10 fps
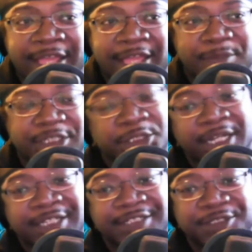but you're
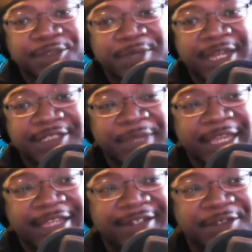trying to do too much,
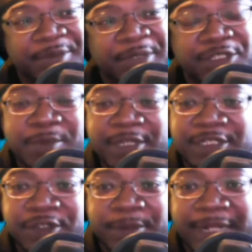man. You putting too much
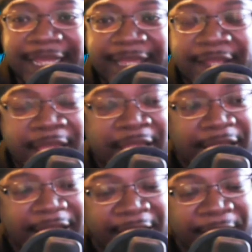on your plate.
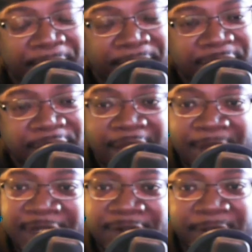You're
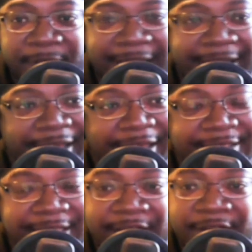talking about doing a
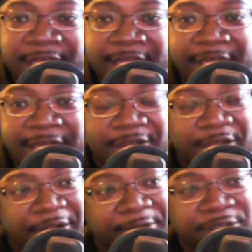podcast now. You
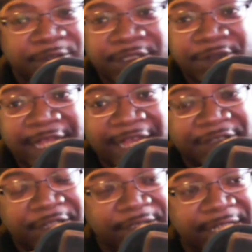already was doing 2 live
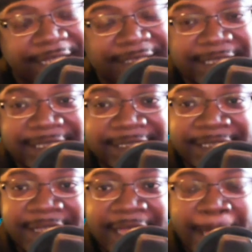shows last
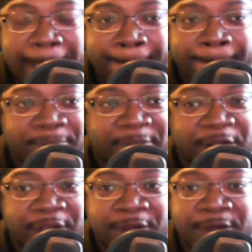season.
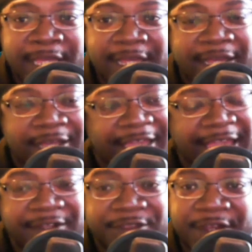You're
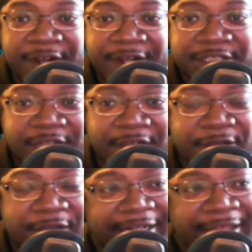adding a 3rd
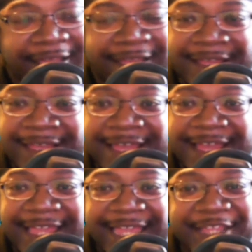show, and
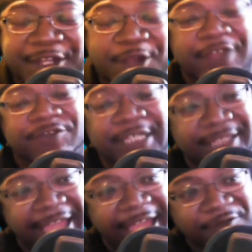to
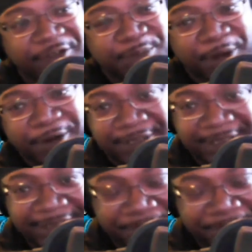the average person,